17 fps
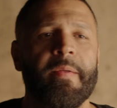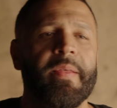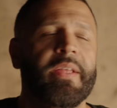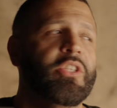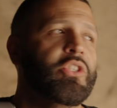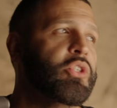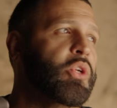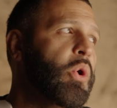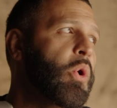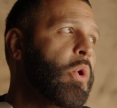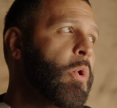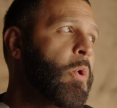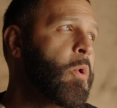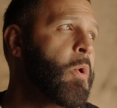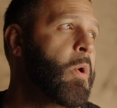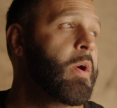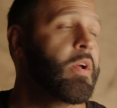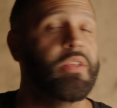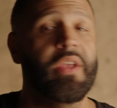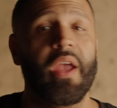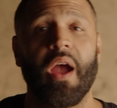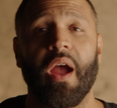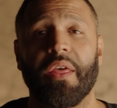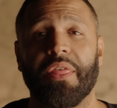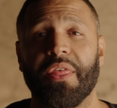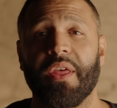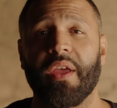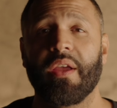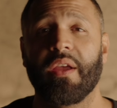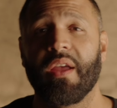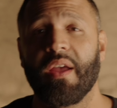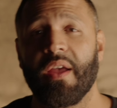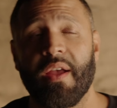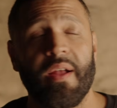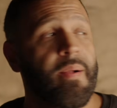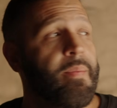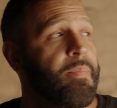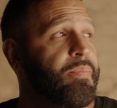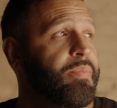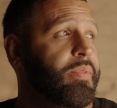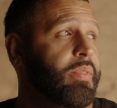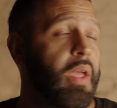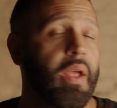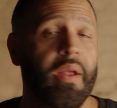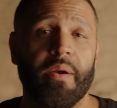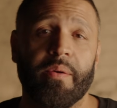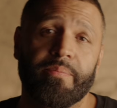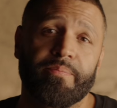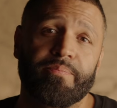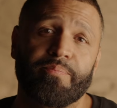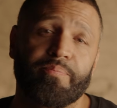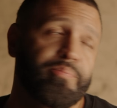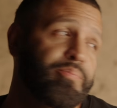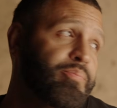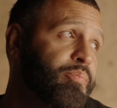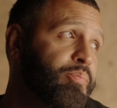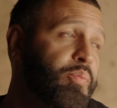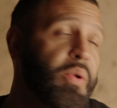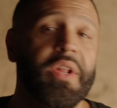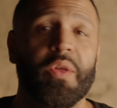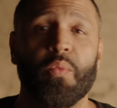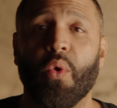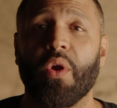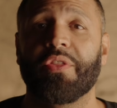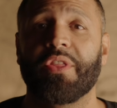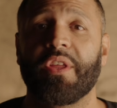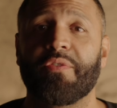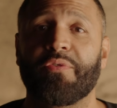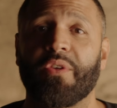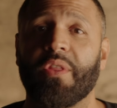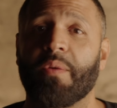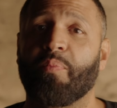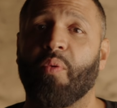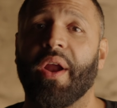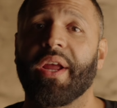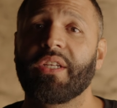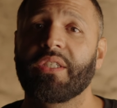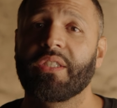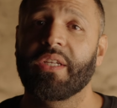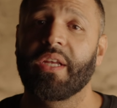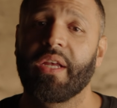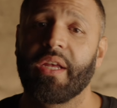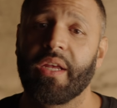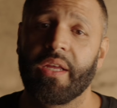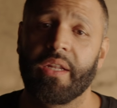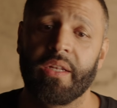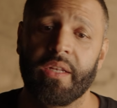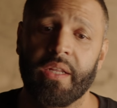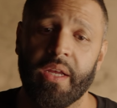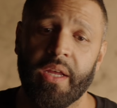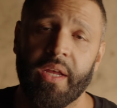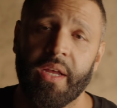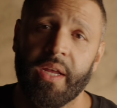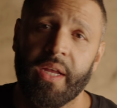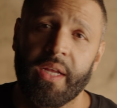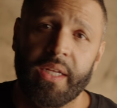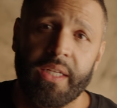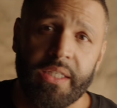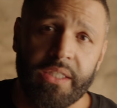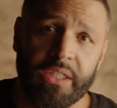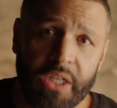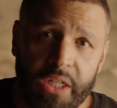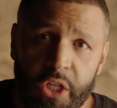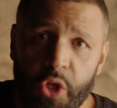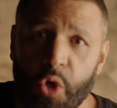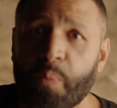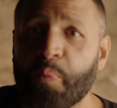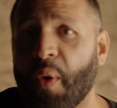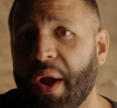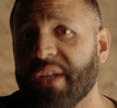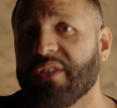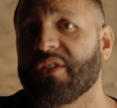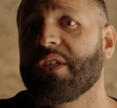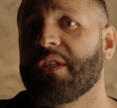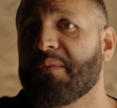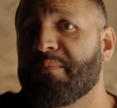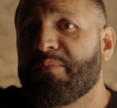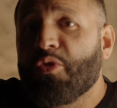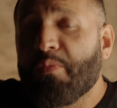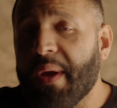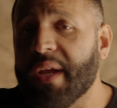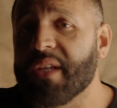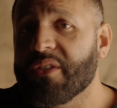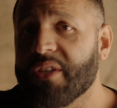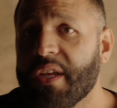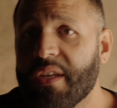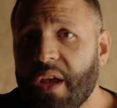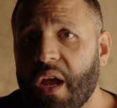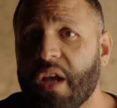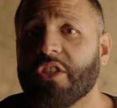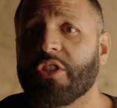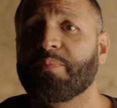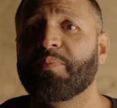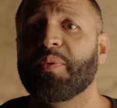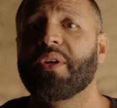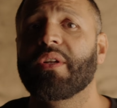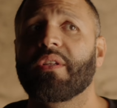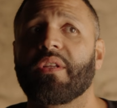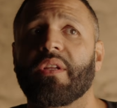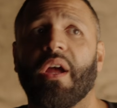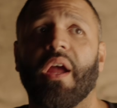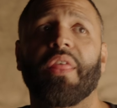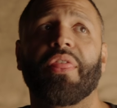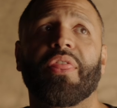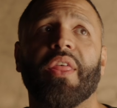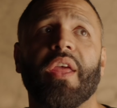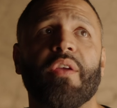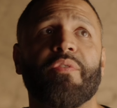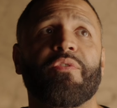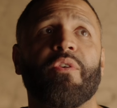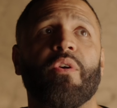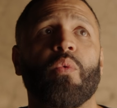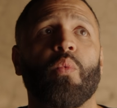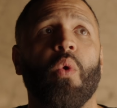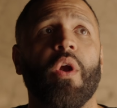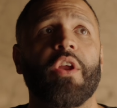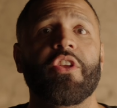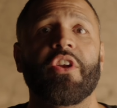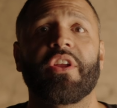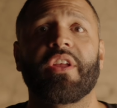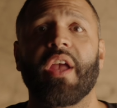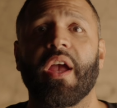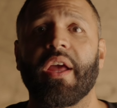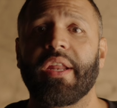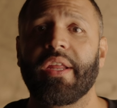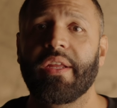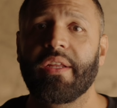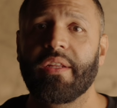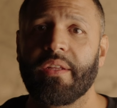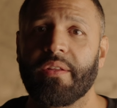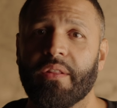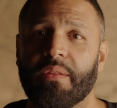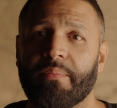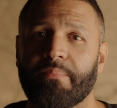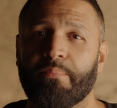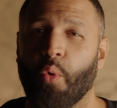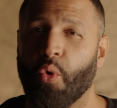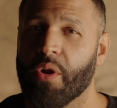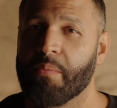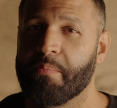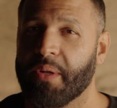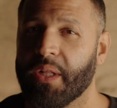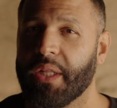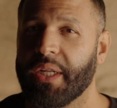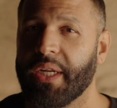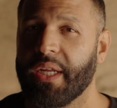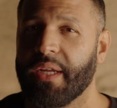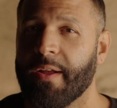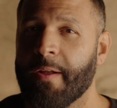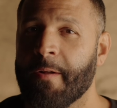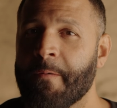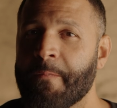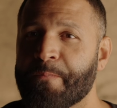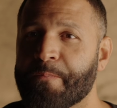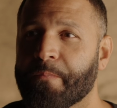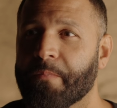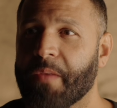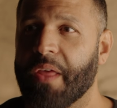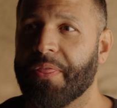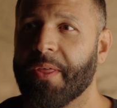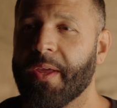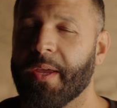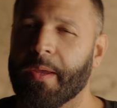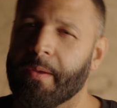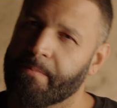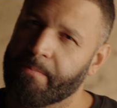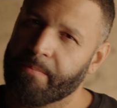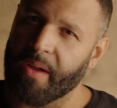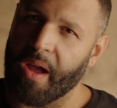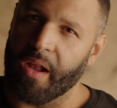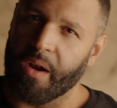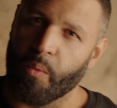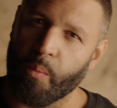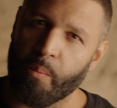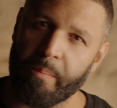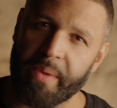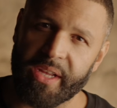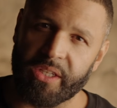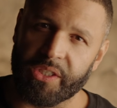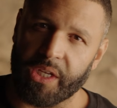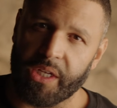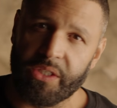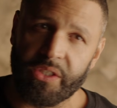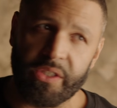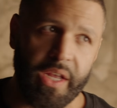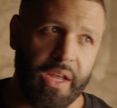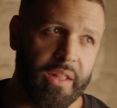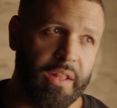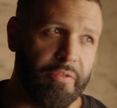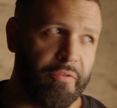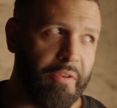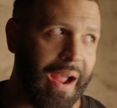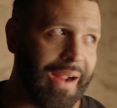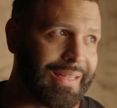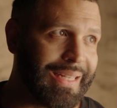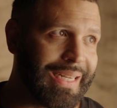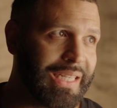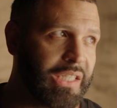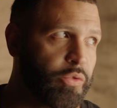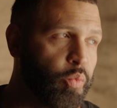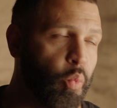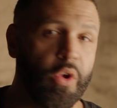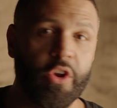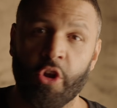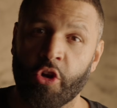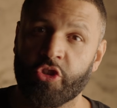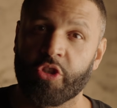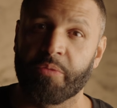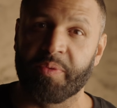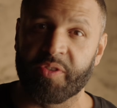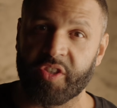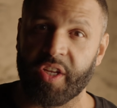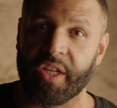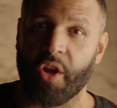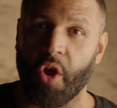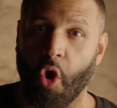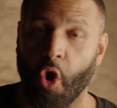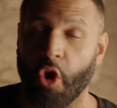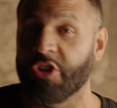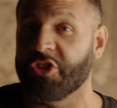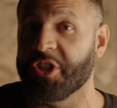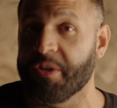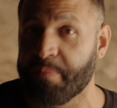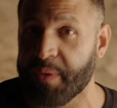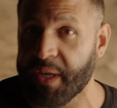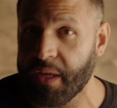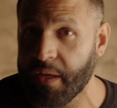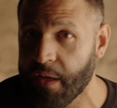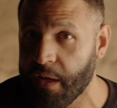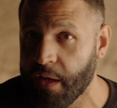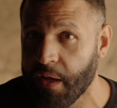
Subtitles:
So yeah, I think they're pretty worth it for the price. And it's a little pricey, you might say yes, but I think for what you're getting, portability, I think it kind of makes sense. And the fact that it is 100% RGB